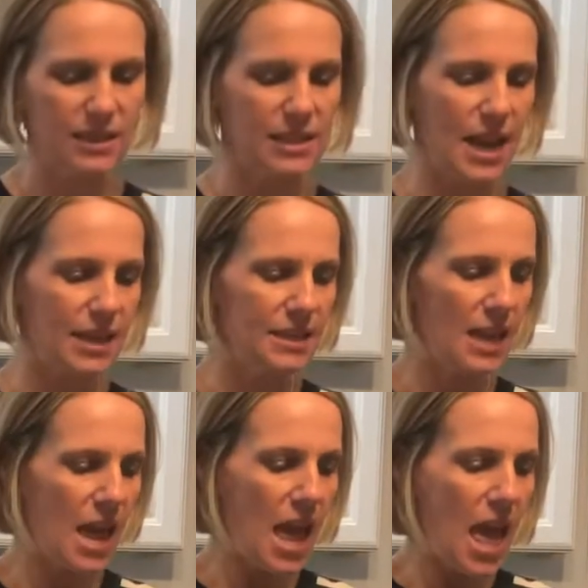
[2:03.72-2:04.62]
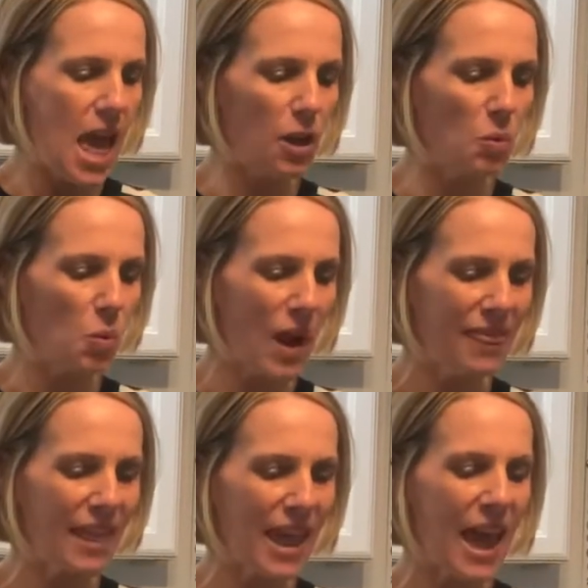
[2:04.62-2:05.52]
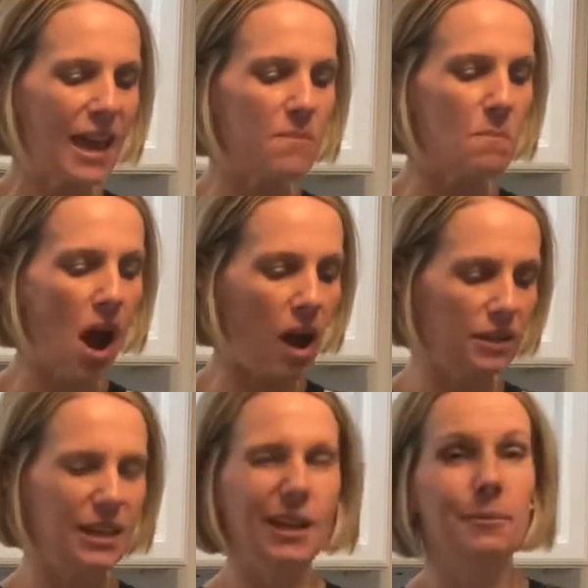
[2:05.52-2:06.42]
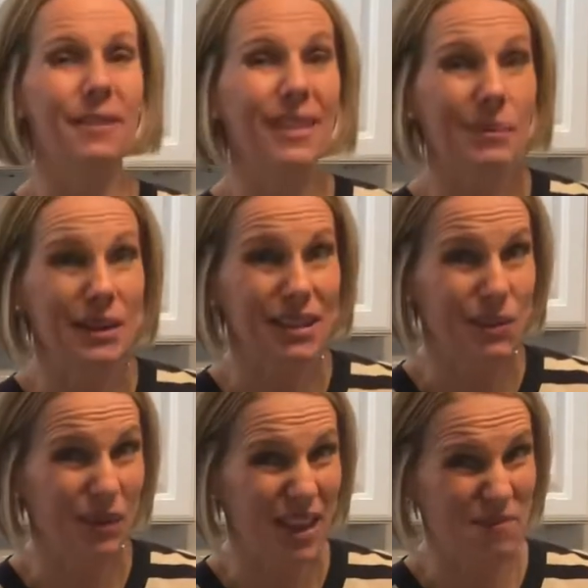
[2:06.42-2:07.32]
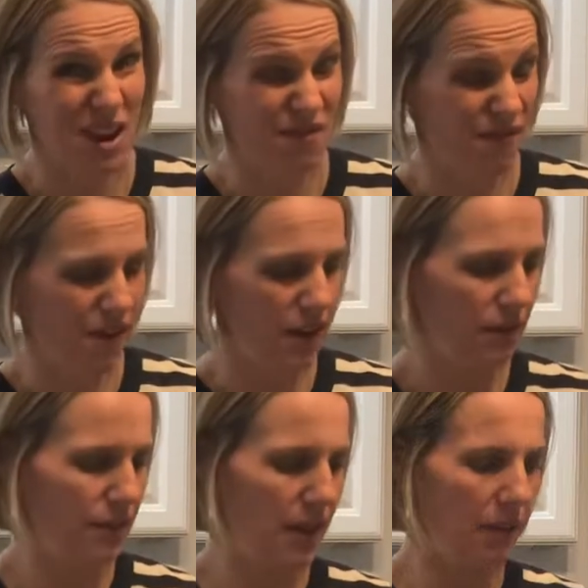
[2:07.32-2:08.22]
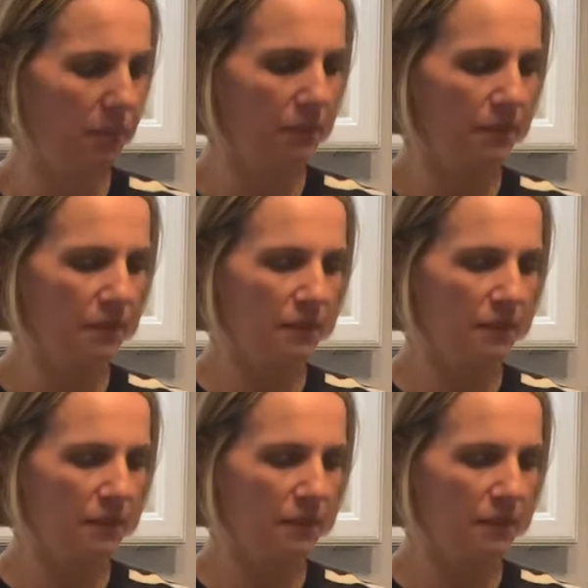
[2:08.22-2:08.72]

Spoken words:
says, "And when they had mocked him," that means when they made fun of him,